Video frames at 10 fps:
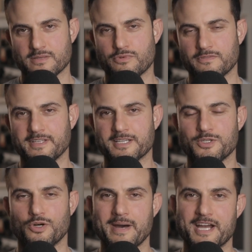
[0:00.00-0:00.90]
reflect
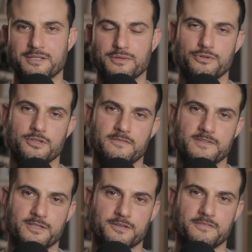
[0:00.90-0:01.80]
your passion through your
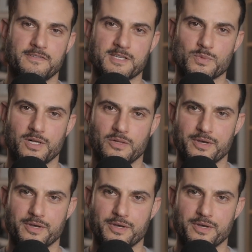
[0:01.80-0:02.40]
photography as well,